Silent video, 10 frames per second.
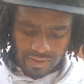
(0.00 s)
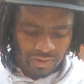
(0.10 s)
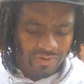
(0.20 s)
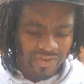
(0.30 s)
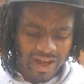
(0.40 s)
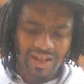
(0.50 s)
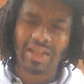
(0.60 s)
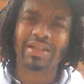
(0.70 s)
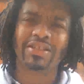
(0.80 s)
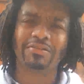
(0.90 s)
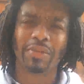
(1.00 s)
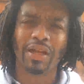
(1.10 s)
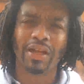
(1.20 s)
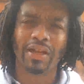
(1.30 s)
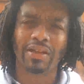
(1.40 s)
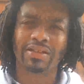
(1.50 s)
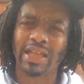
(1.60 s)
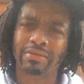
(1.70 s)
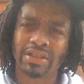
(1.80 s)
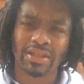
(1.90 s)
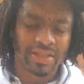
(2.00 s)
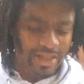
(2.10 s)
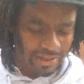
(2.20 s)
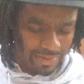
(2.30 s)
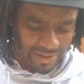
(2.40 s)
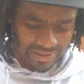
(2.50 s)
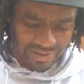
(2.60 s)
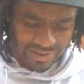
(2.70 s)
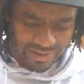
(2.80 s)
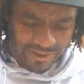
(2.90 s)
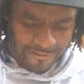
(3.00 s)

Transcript: You in violation, man. Let's have a sit down about this.